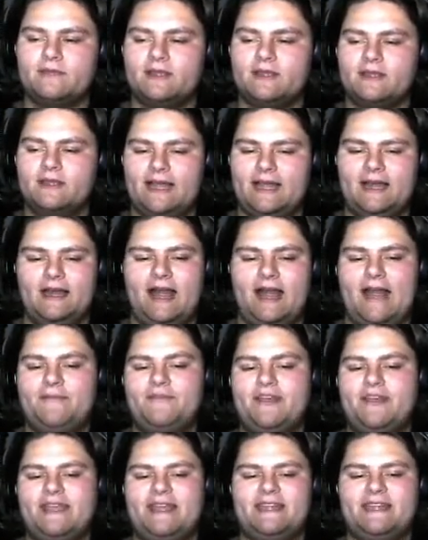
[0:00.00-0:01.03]
Yeah, I'm
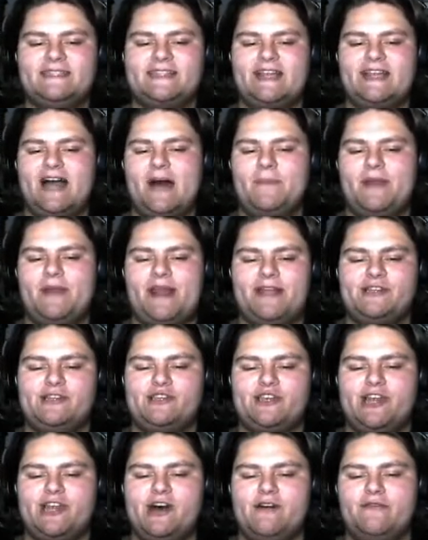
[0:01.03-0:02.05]
thinking it's a
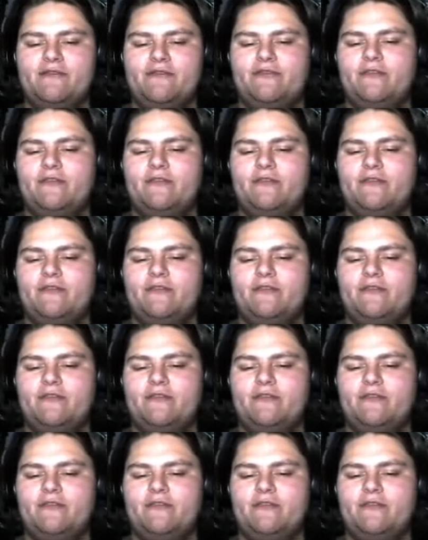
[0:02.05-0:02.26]
combination of,